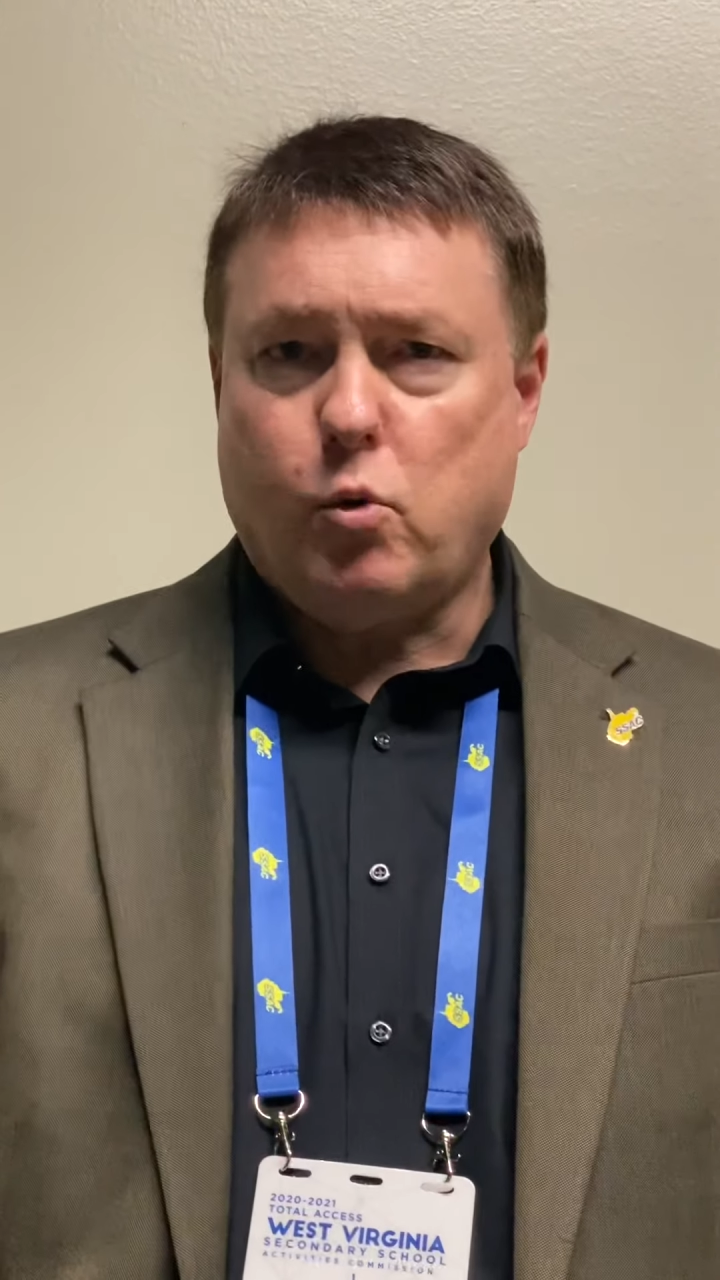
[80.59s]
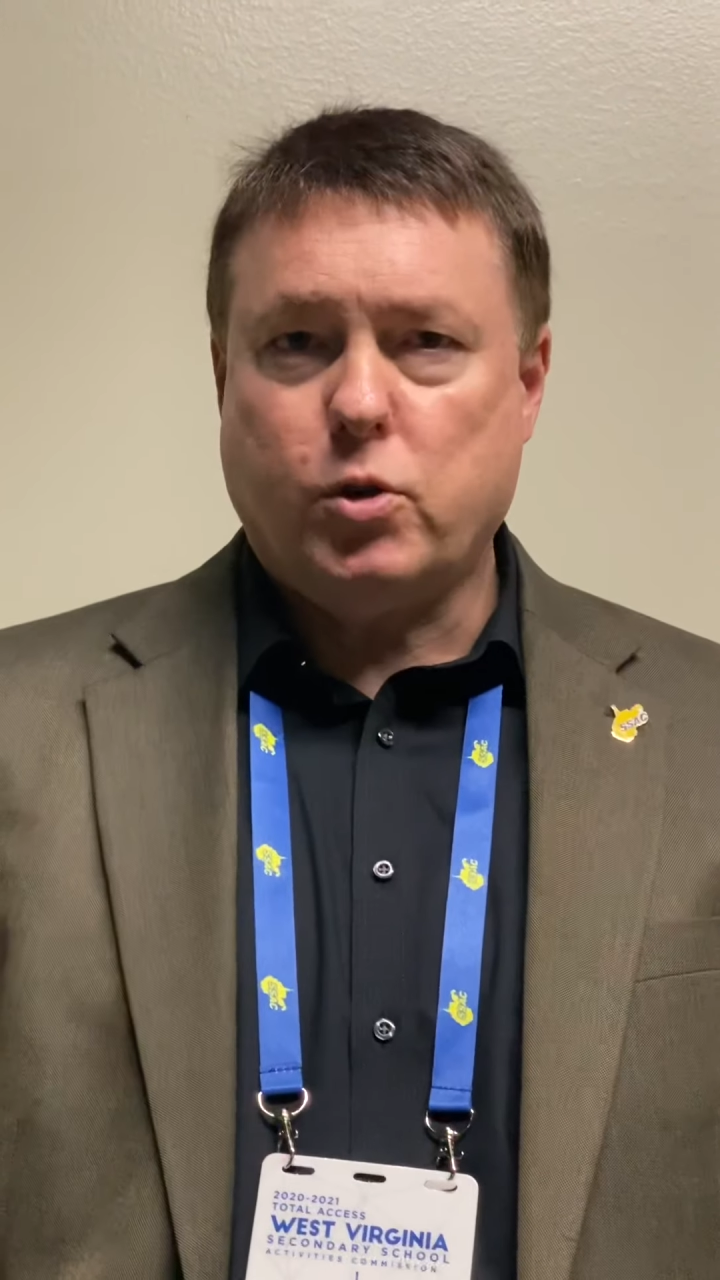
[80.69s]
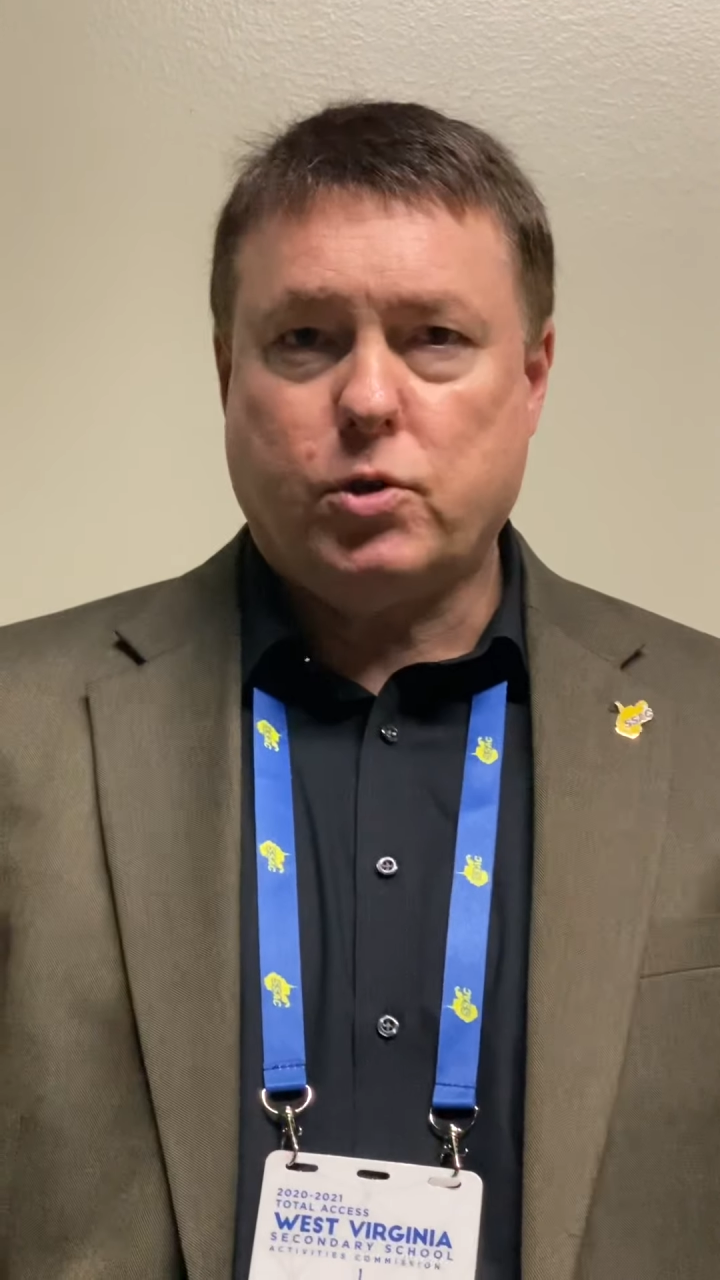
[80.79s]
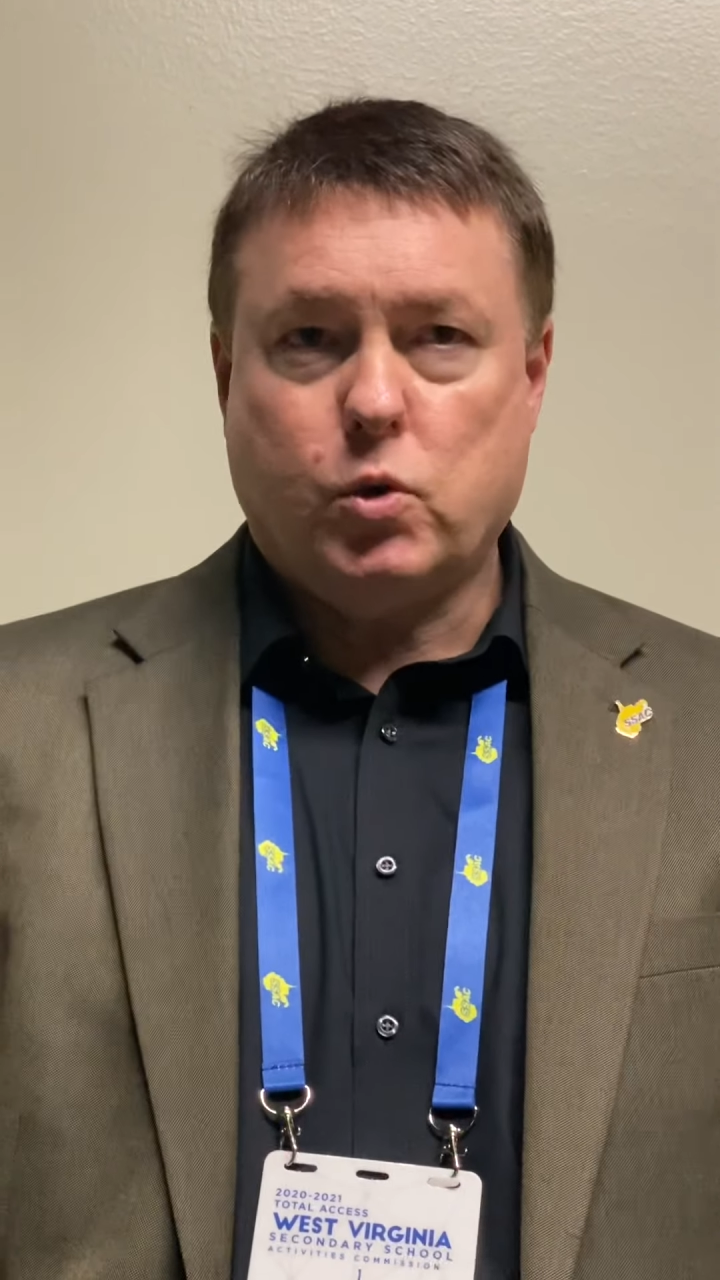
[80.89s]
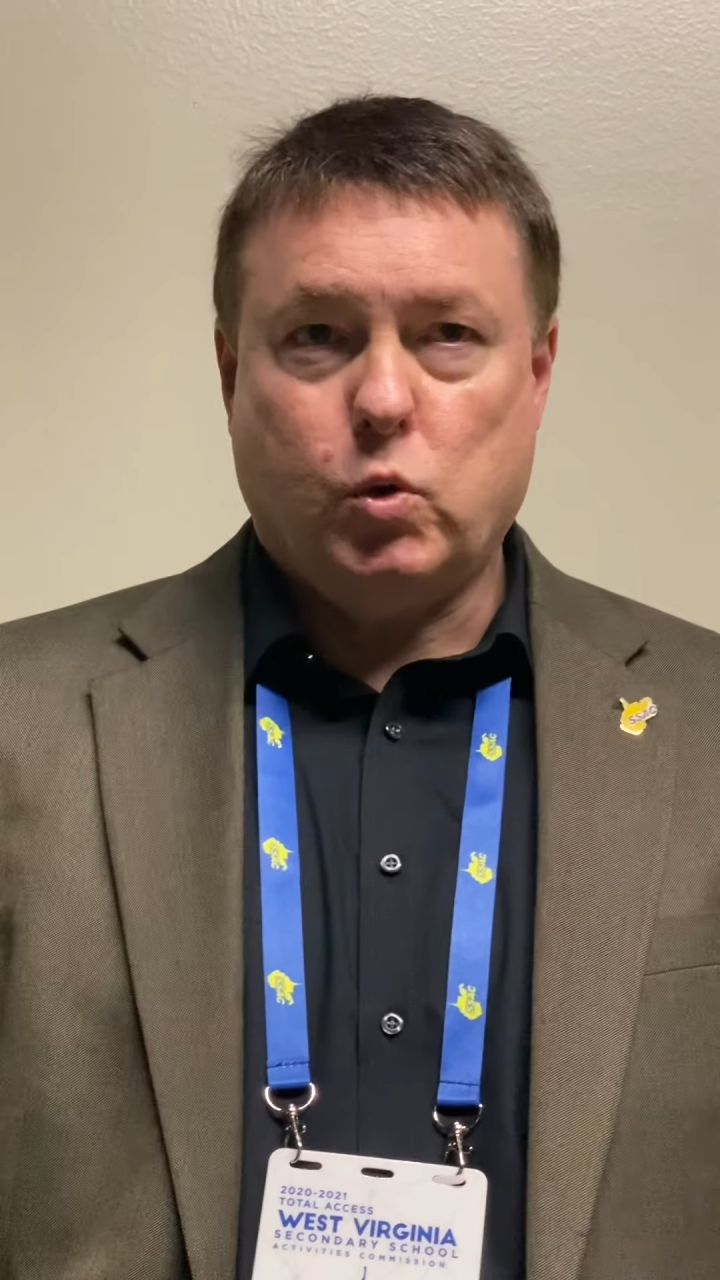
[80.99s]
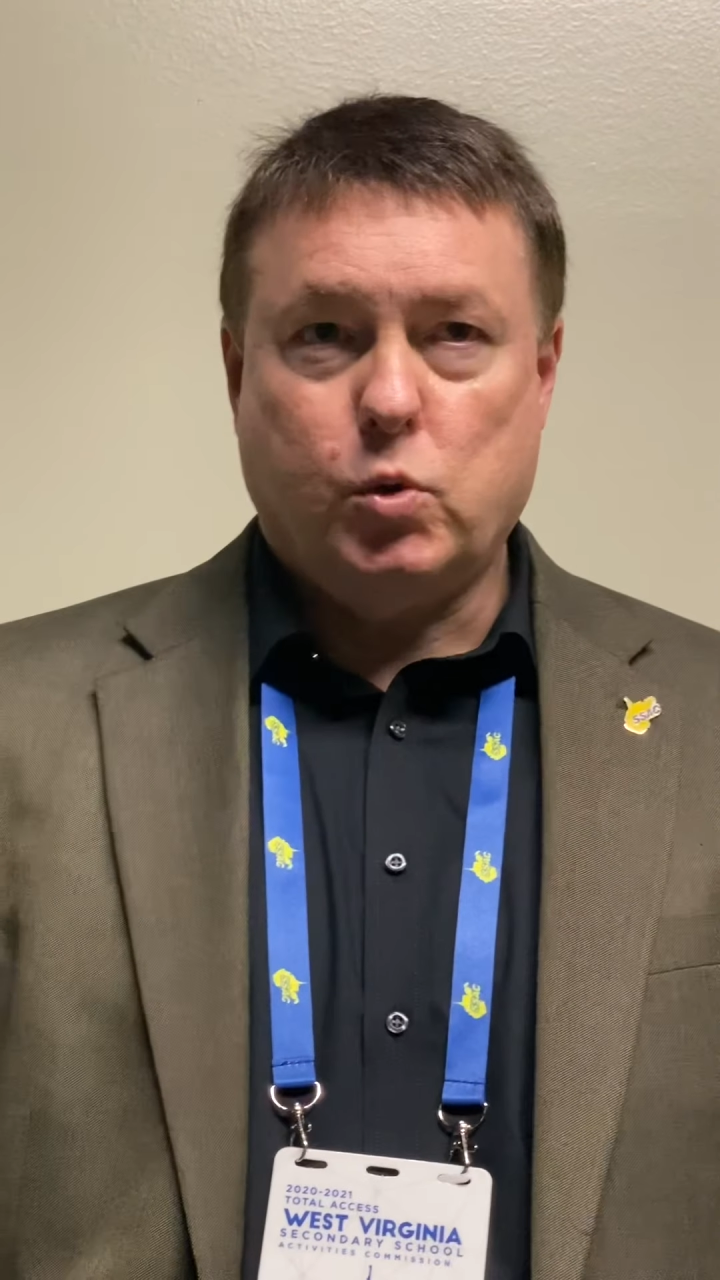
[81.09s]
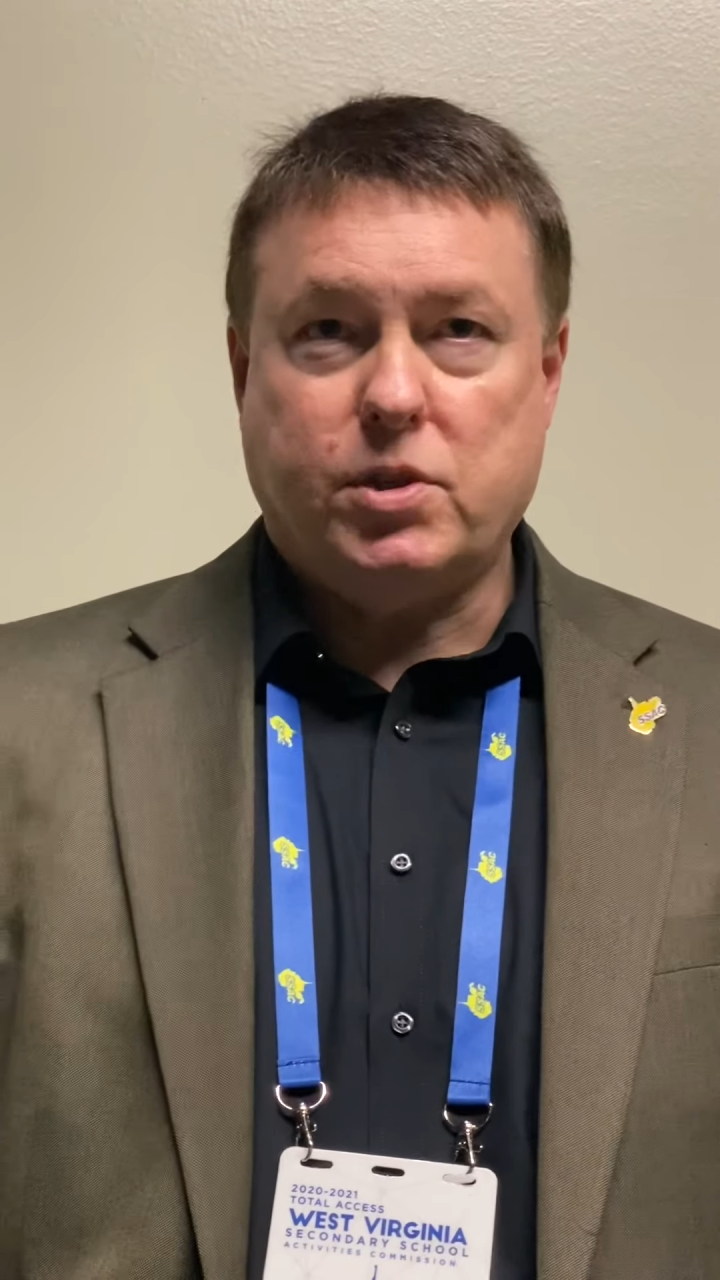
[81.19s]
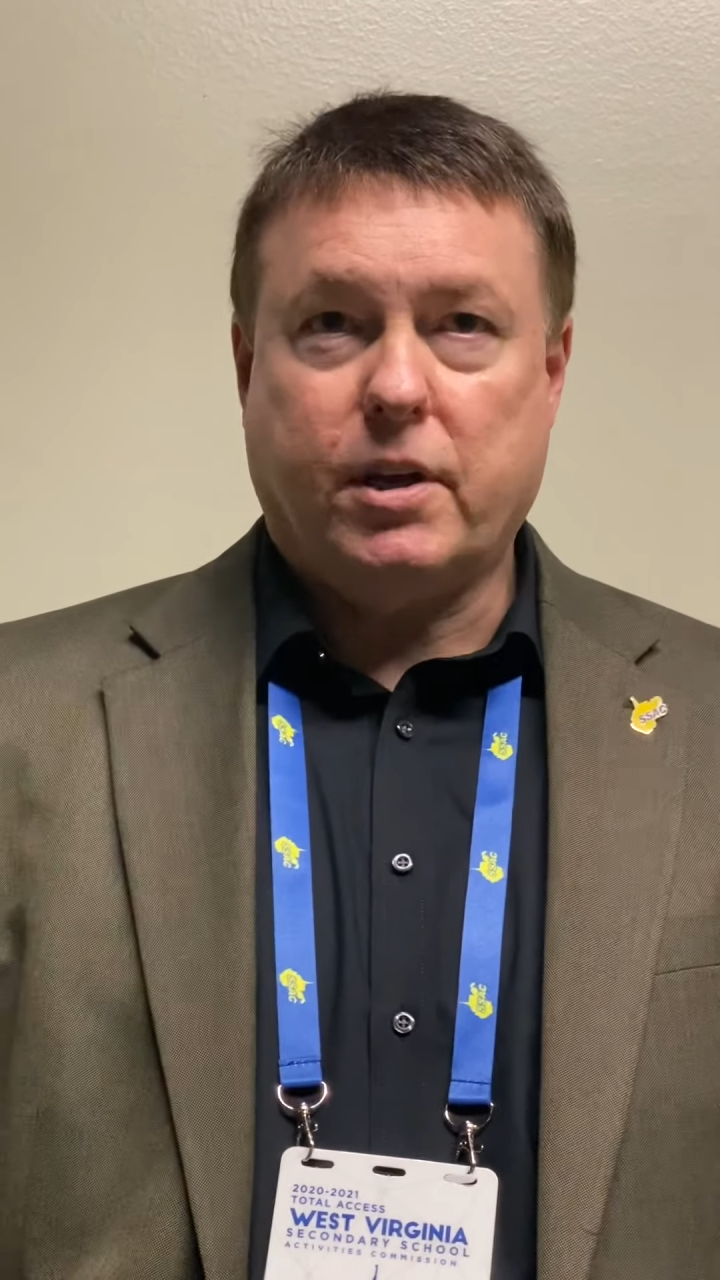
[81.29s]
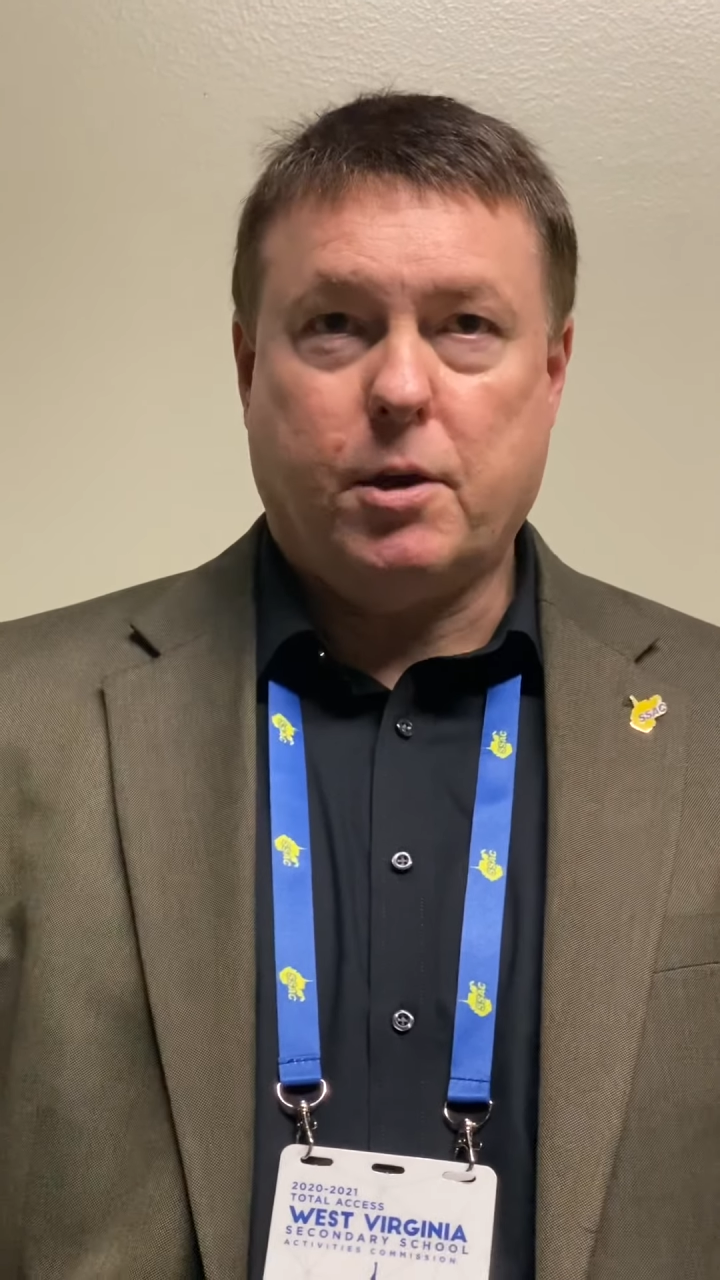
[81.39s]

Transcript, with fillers: more schools and